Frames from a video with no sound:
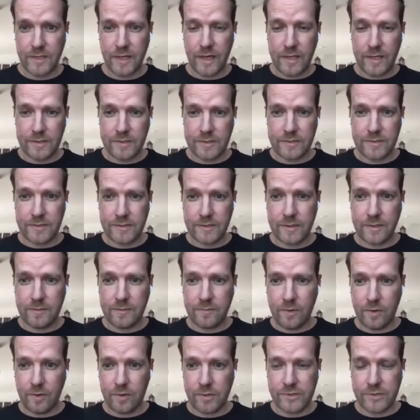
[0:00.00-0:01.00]
and
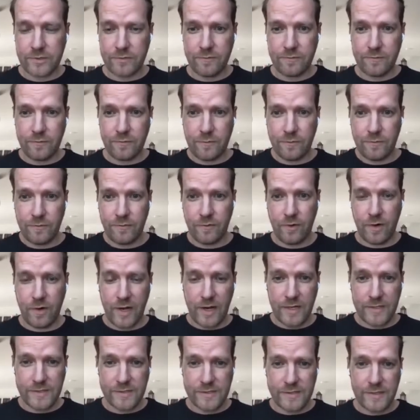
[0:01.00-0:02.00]
also for
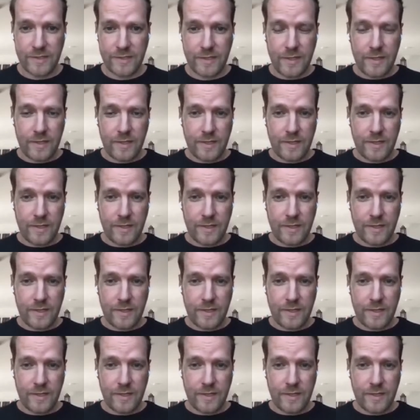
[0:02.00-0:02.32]
us,